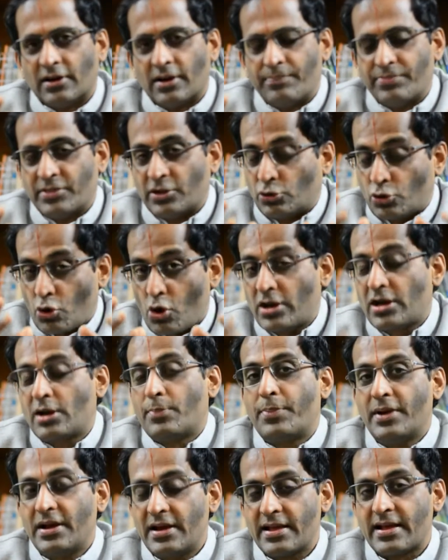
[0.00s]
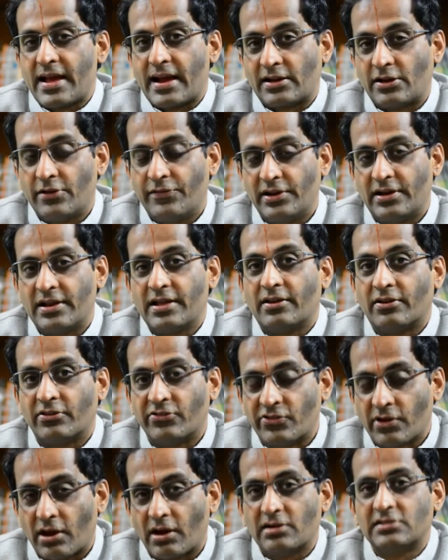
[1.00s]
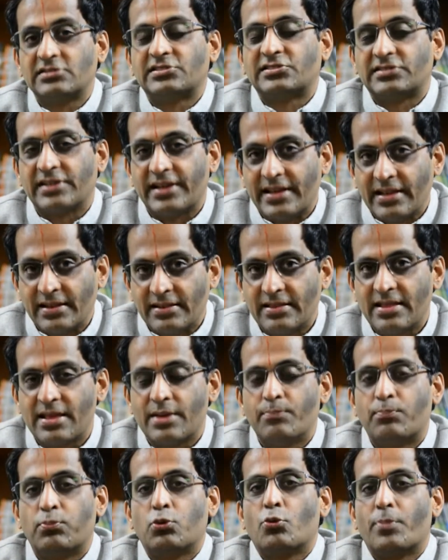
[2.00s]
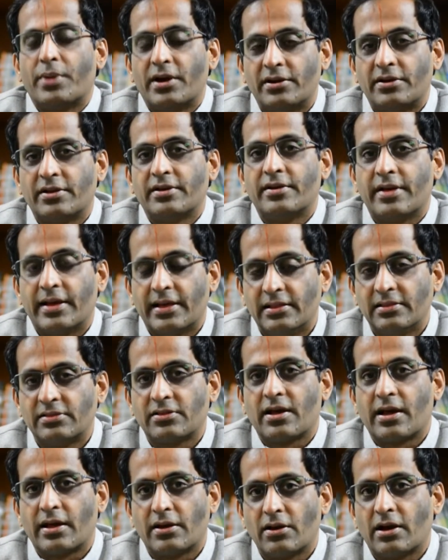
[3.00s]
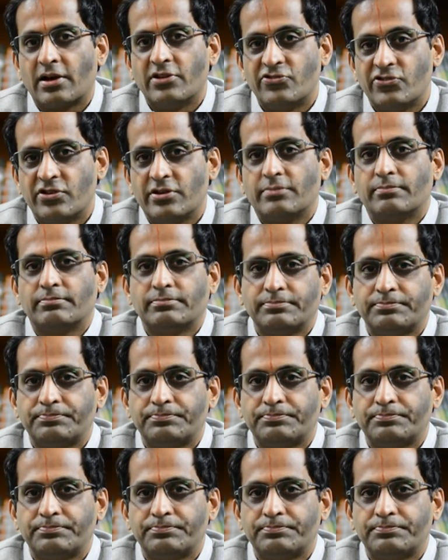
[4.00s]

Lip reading: the toilet building activity results in the improvement in health and hygiene.